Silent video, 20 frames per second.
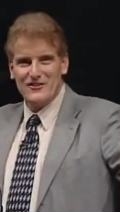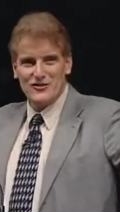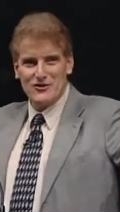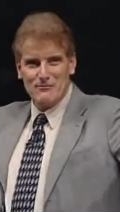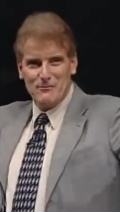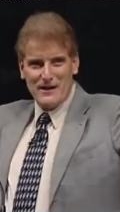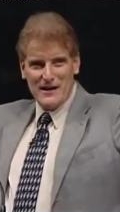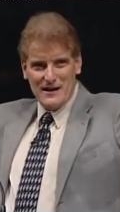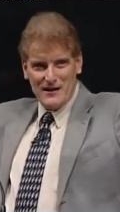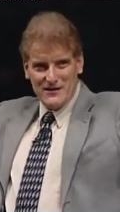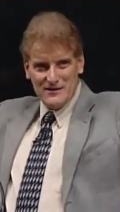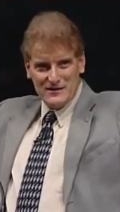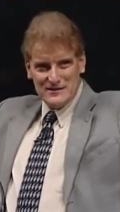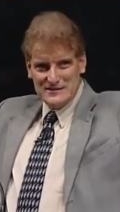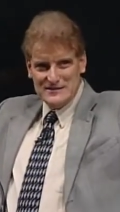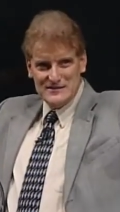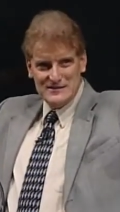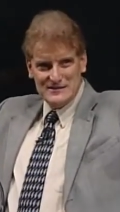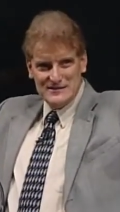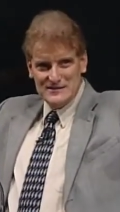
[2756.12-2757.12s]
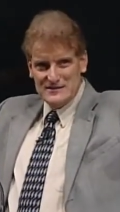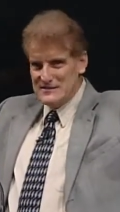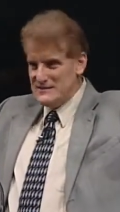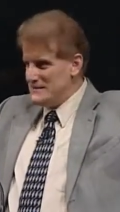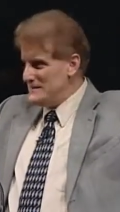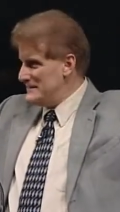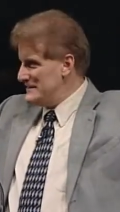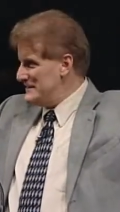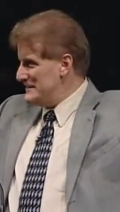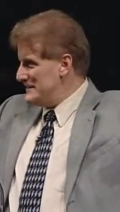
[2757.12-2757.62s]
and the power
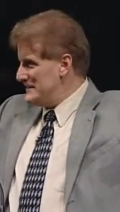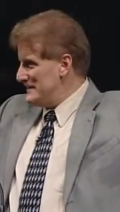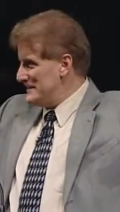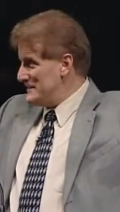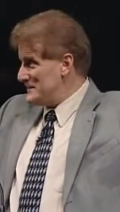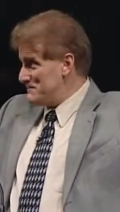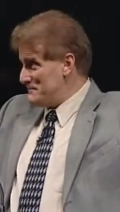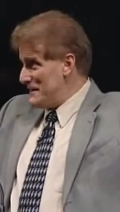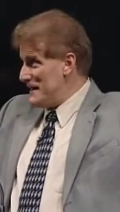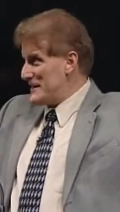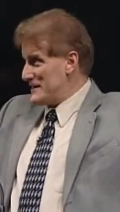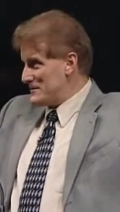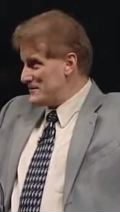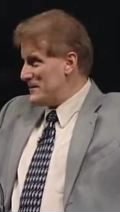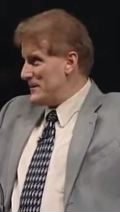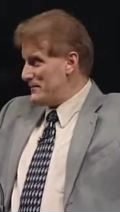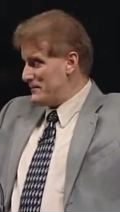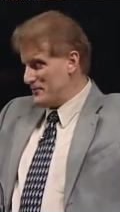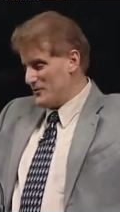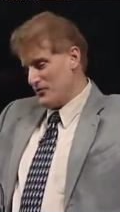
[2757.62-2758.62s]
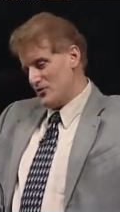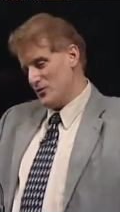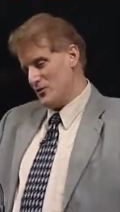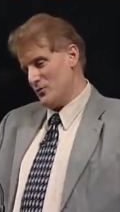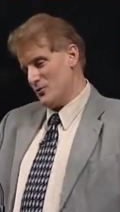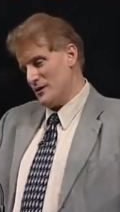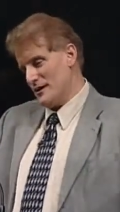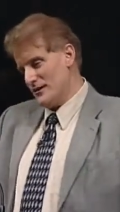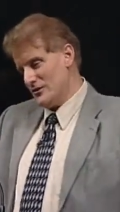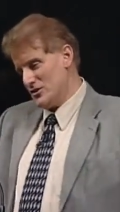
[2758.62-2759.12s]
is bankrupt
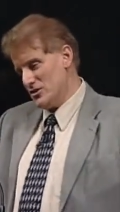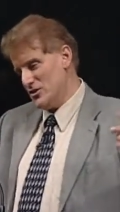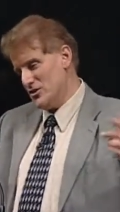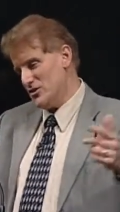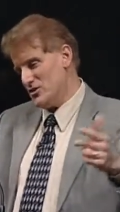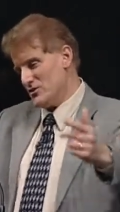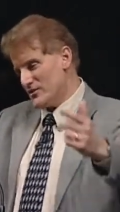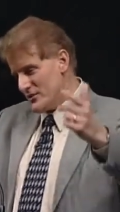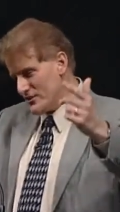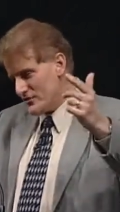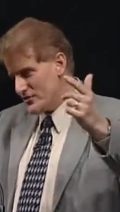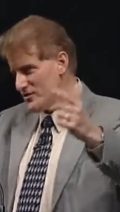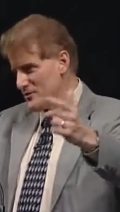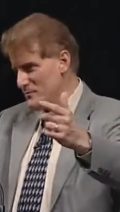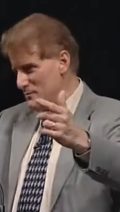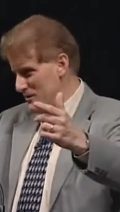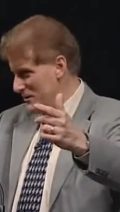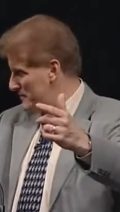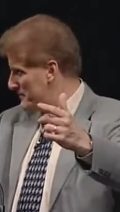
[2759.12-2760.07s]
until we're hooked into the